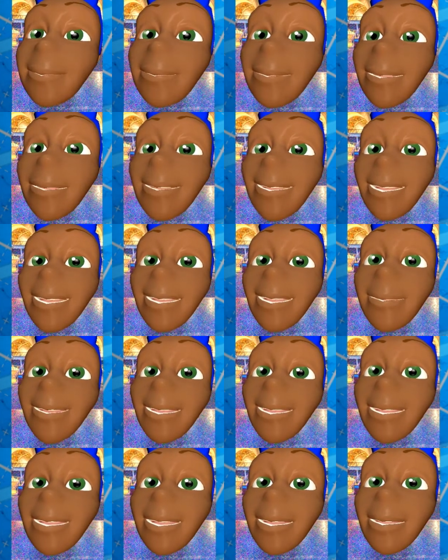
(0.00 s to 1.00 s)
For those of you who are
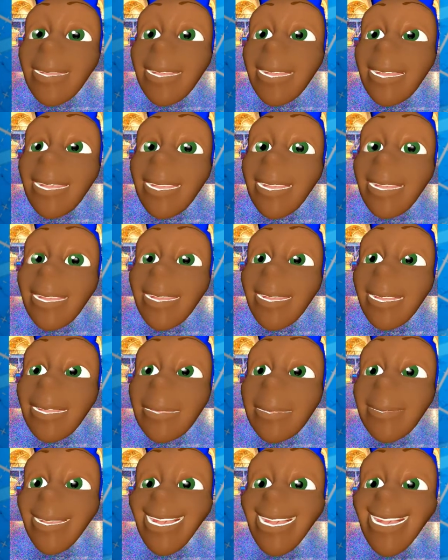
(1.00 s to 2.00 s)
too young, you don't know
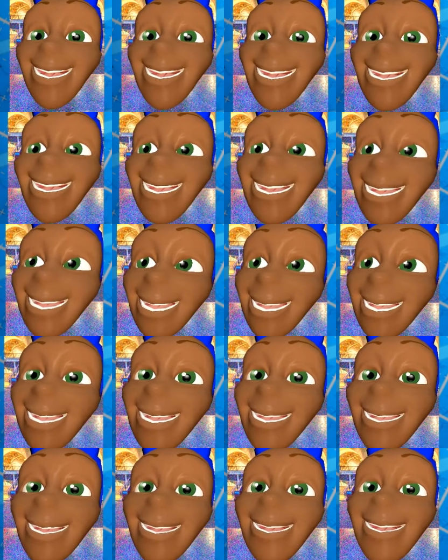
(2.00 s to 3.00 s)
who P. Diddy
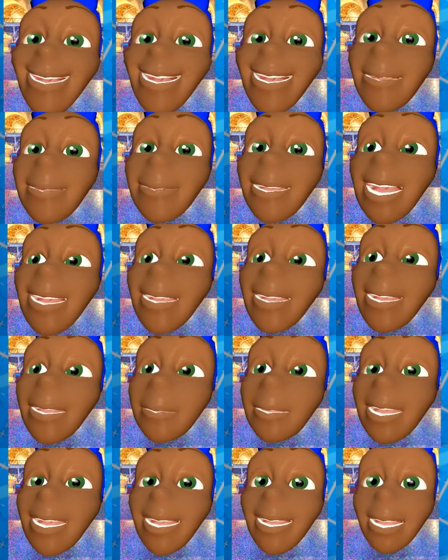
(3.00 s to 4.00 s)
is. That used to
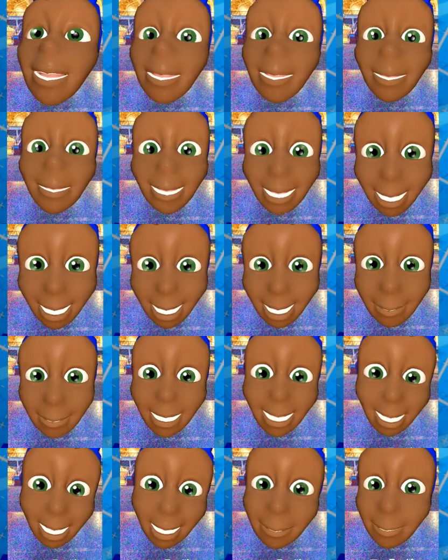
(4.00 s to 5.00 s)
be his old name,
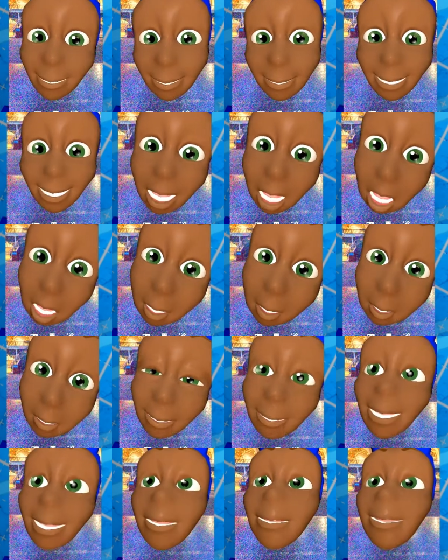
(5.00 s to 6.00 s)
Sean Puffy
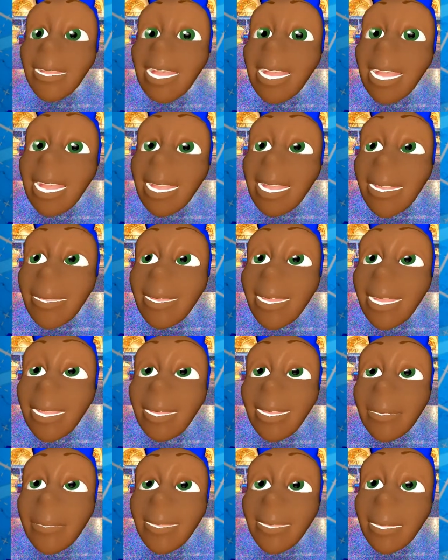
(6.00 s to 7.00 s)
Combs. For
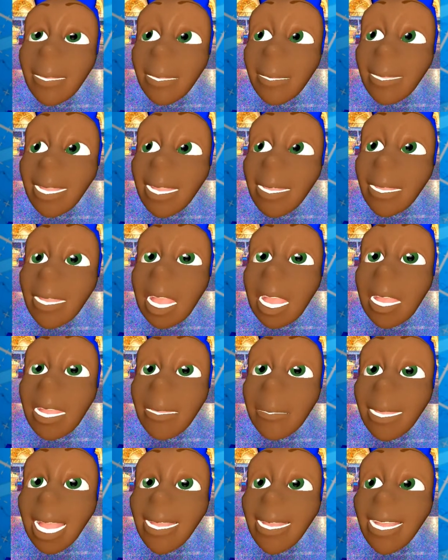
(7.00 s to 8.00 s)
those of you who know all
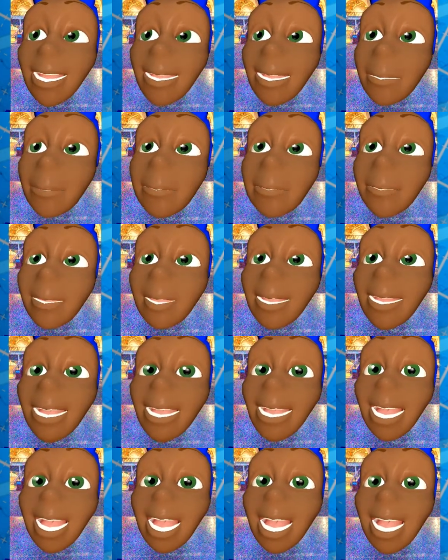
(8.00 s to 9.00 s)
about your
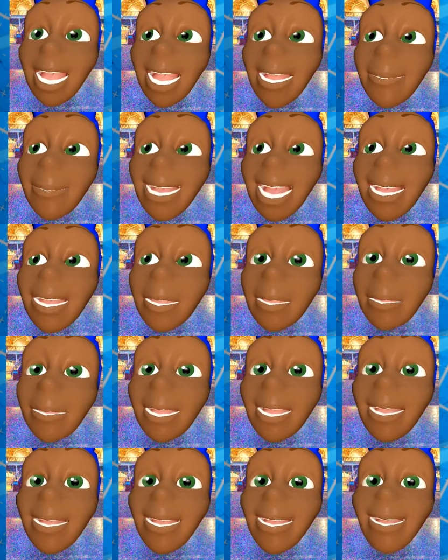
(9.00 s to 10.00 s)
música. Now,
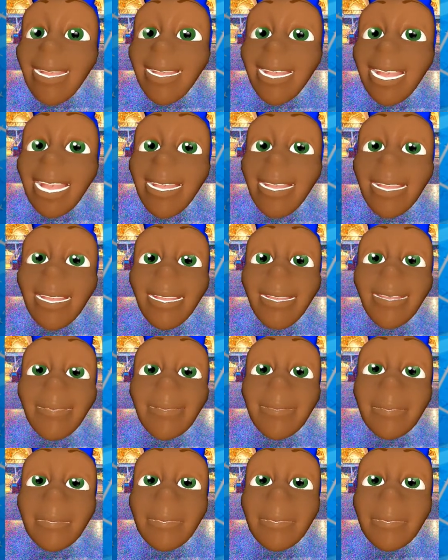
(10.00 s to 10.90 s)
where is that comb?